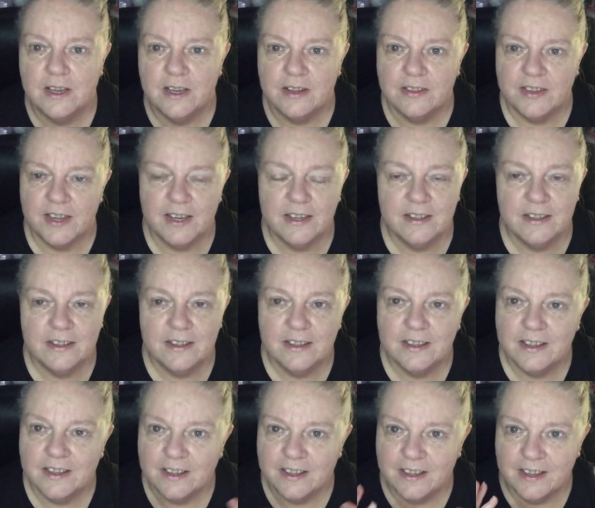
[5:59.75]
then
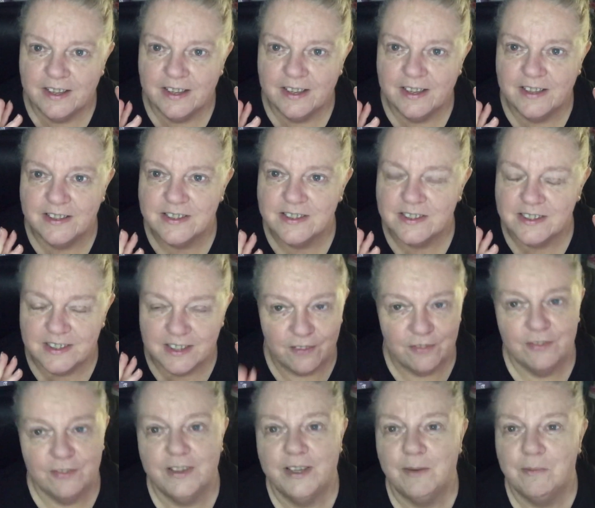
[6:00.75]
it's
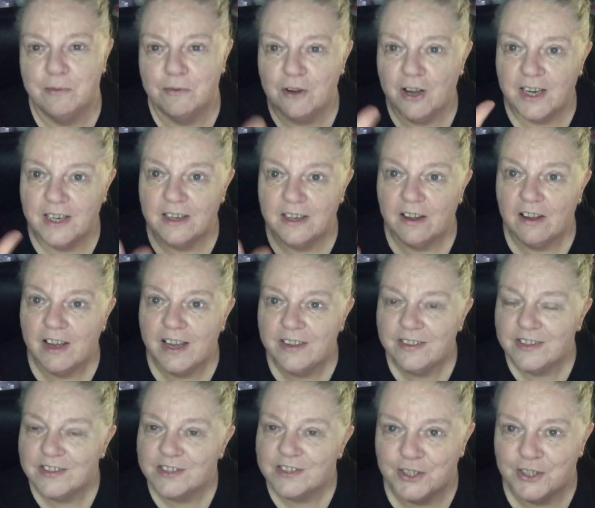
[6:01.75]
lovely bright light
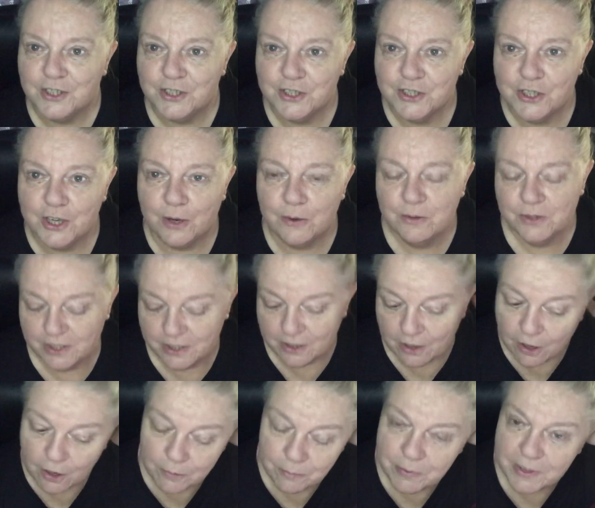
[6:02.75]
that's show the
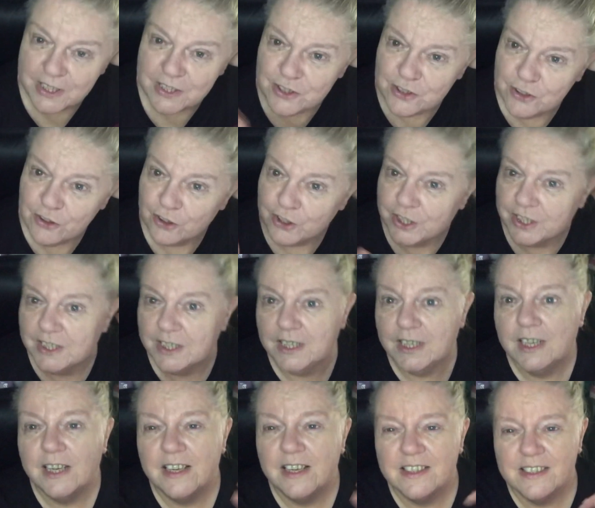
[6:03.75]
yarn, but it's not going to,
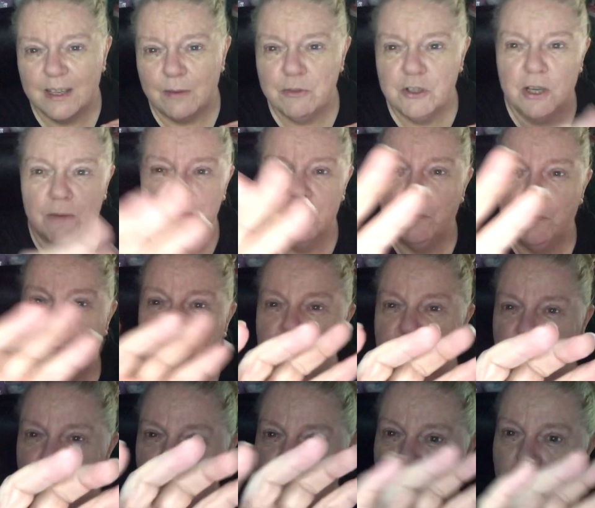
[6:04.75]
sometimes if you put it
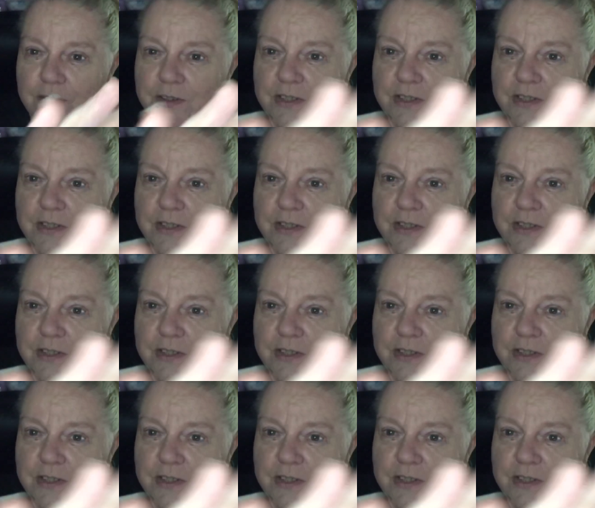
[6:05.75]
too close